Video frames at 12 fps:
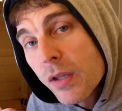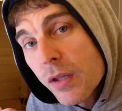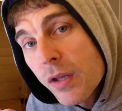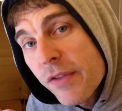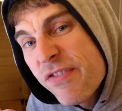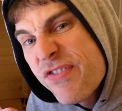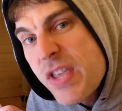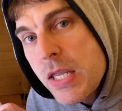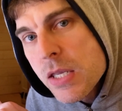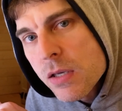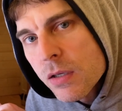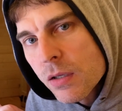I
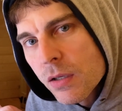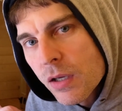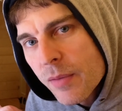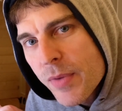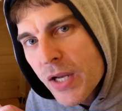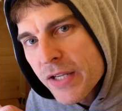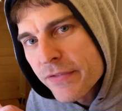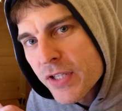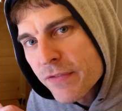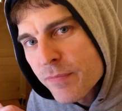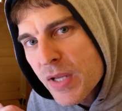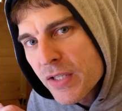think I might have
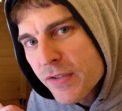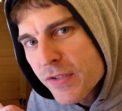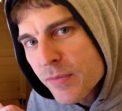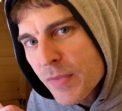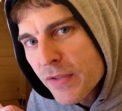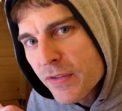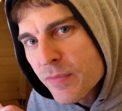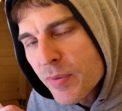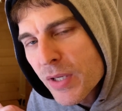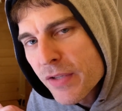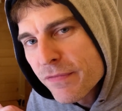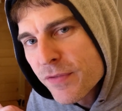enough money this month to
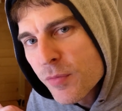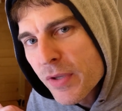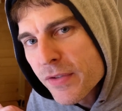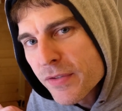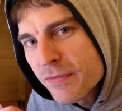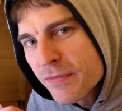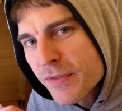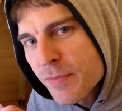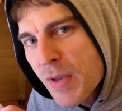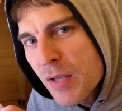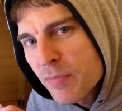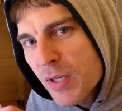buy a few other
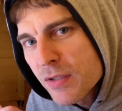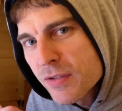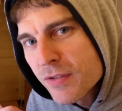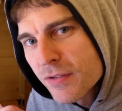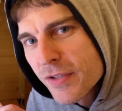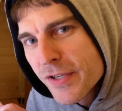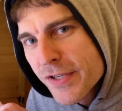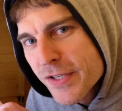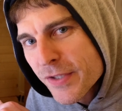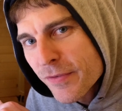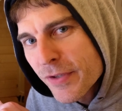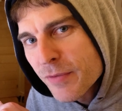smart plugs
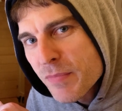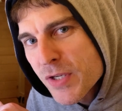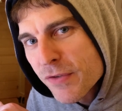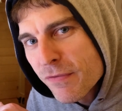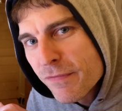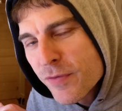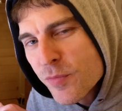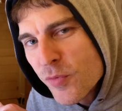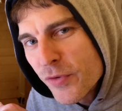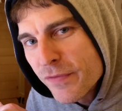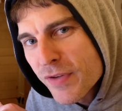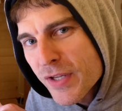so I can measure a few
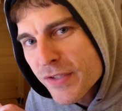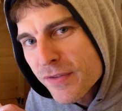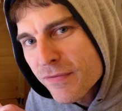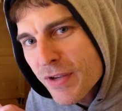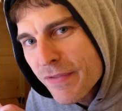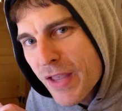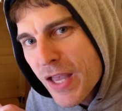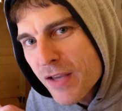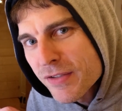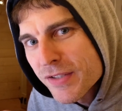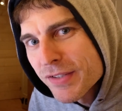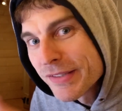more devices around the
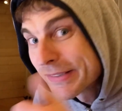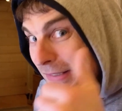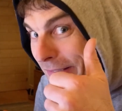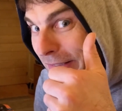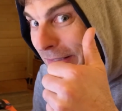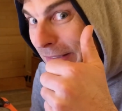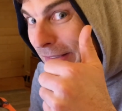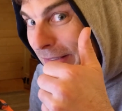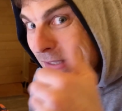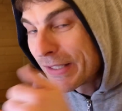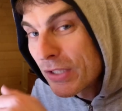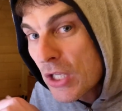house.
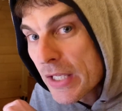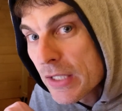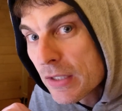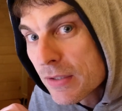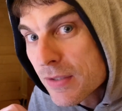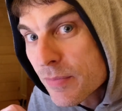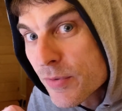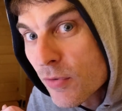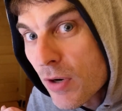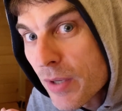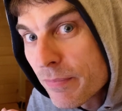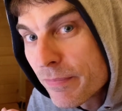Like,
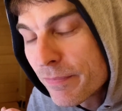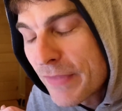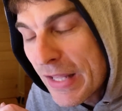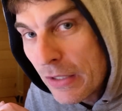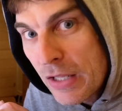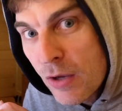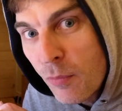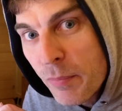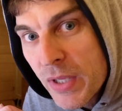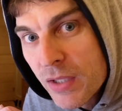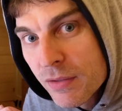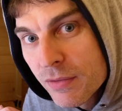subscribe, that'll help
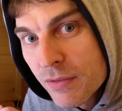me.